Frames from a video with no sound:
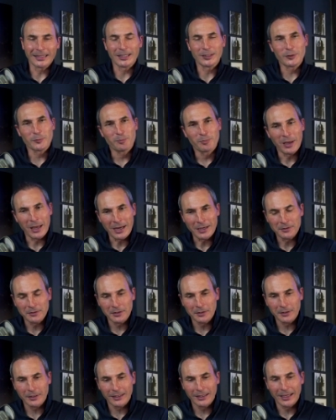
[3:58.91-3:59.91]
It's
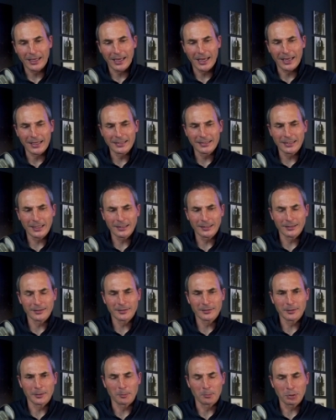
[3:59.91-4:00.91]
basic, and yet
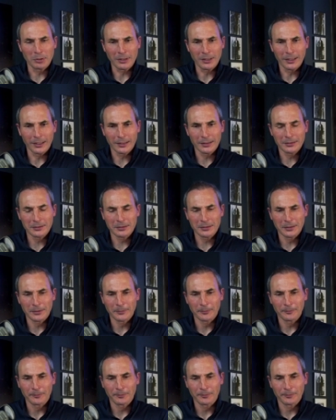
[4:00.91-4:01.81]
it's complex.